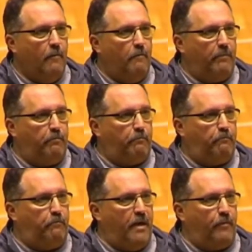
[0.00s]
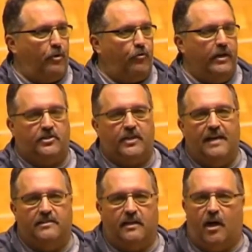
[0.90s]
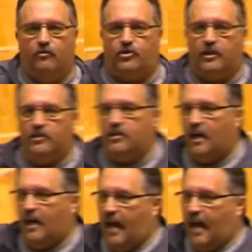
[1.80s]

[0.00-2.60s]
But people criticizing coaches